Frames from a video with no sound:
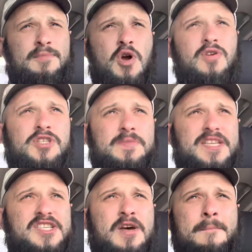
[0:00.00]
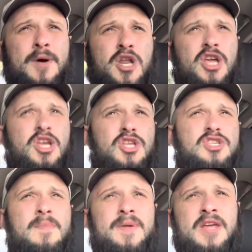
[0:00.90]
going to be somebody
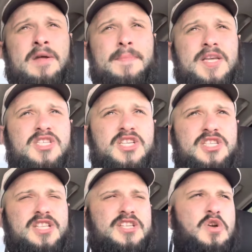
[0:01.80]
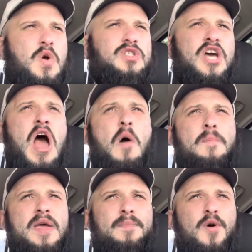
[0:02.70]
in a business that's going to help
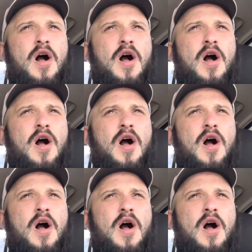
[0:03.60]
people,